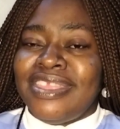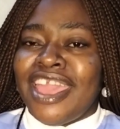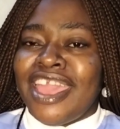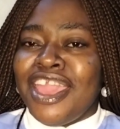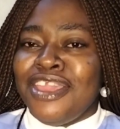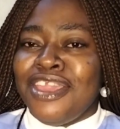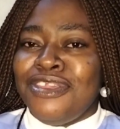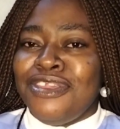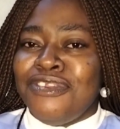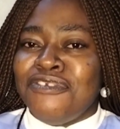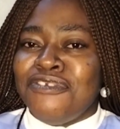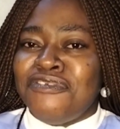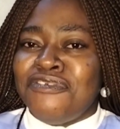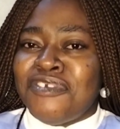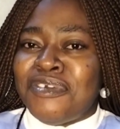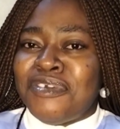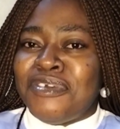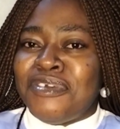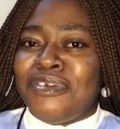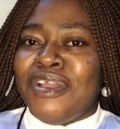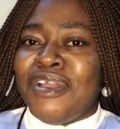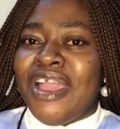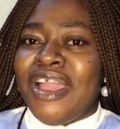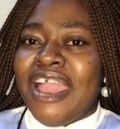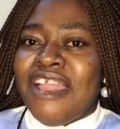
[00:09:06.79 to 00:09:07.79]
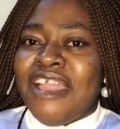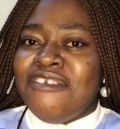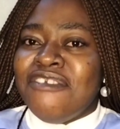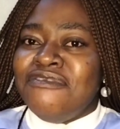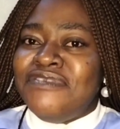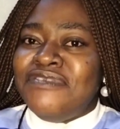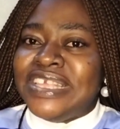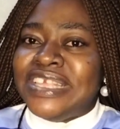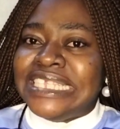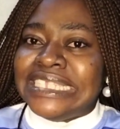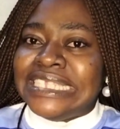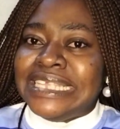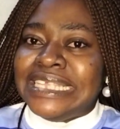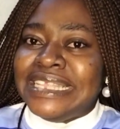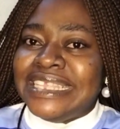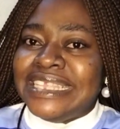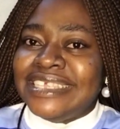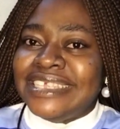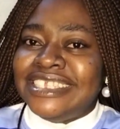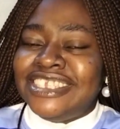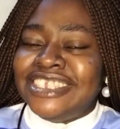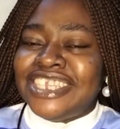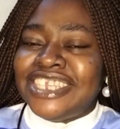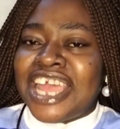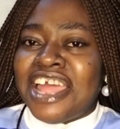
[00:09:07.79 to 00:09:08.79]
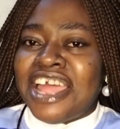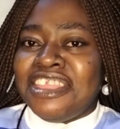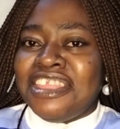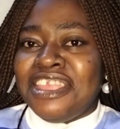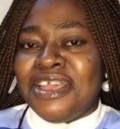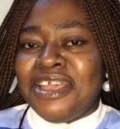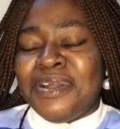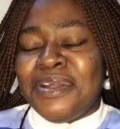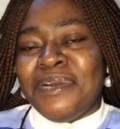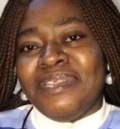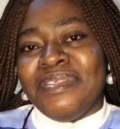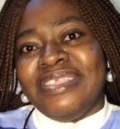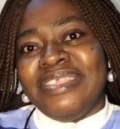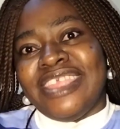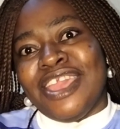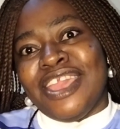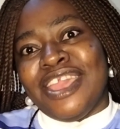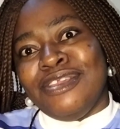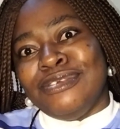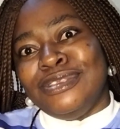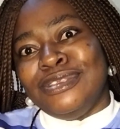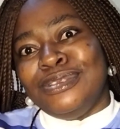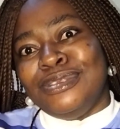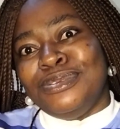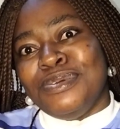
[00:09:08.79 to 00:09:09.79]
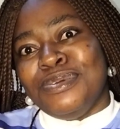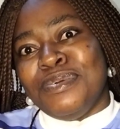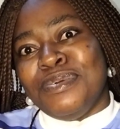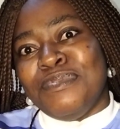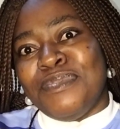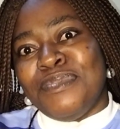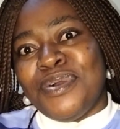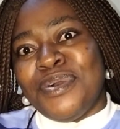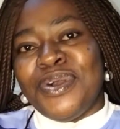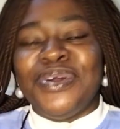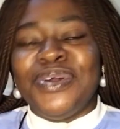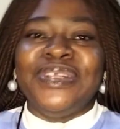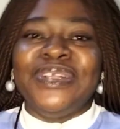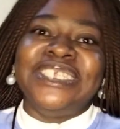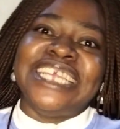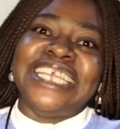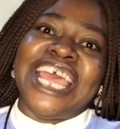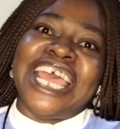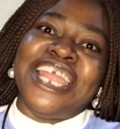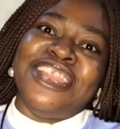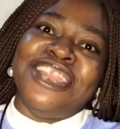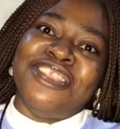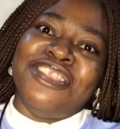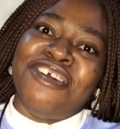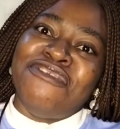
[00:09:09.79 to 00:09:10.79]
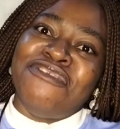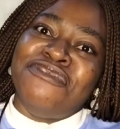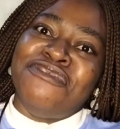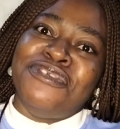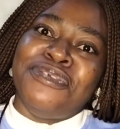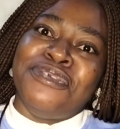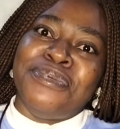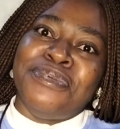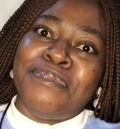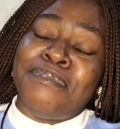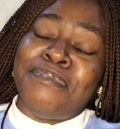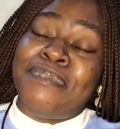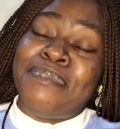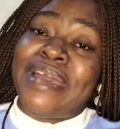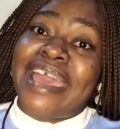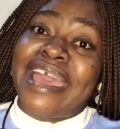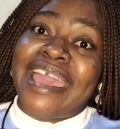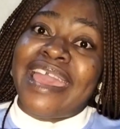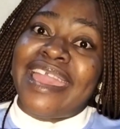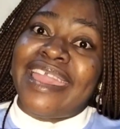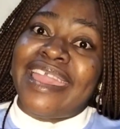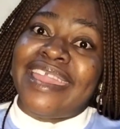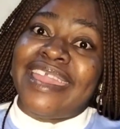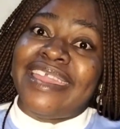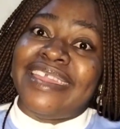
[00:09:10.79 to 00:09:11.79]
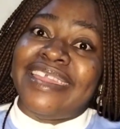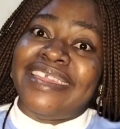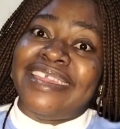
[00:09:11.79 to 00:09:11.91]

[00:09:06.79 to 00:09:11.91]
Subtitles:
Thank you for visiting this channel. Thank you so much. I love you. Bye.